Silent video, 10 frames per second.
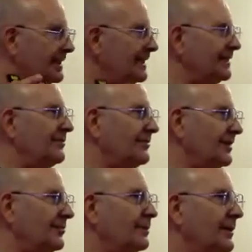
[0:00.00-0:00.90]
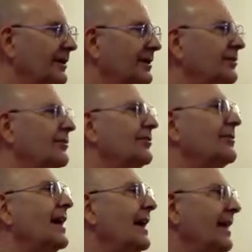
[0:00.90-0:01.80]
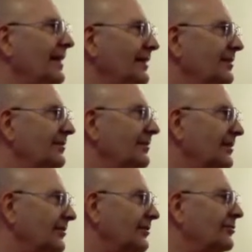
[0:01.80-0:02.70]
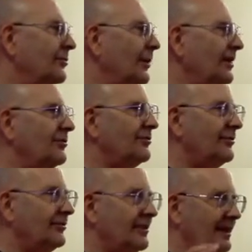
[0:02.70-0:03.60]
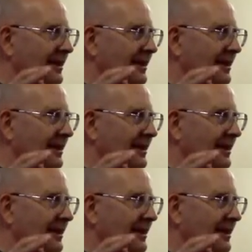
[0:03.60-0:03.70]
these experiences, these situations